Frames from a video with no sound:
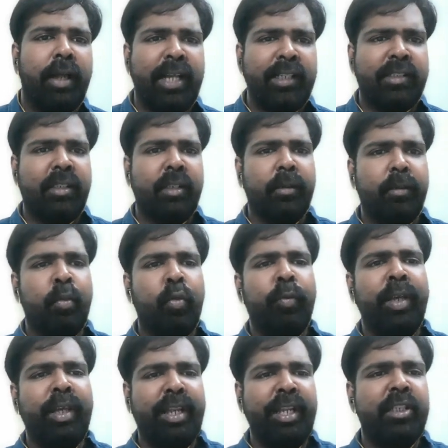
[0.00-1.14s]
as the
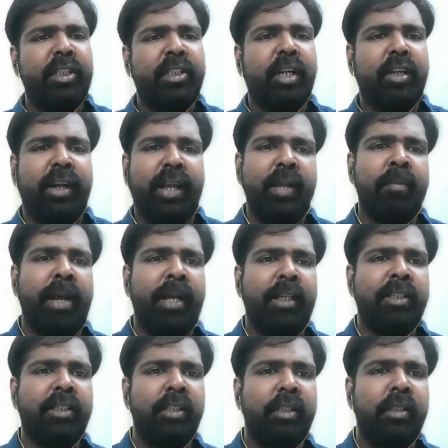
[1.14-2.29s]
movie reaches the climax,